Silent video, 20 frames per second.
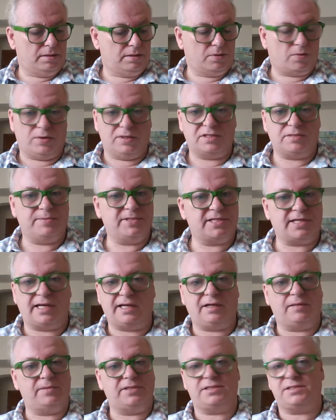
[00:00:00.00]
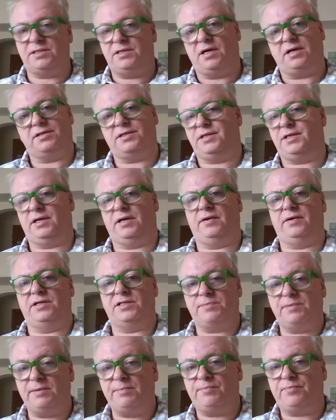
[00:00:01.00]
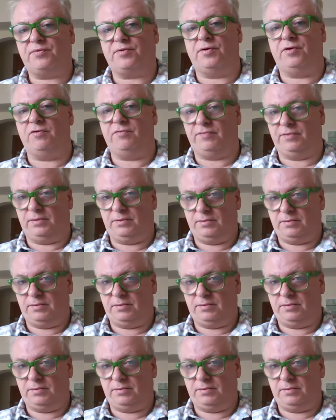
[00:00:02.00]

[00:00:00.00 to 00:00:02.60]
Quantum entanglement is not a theory, it's been proven.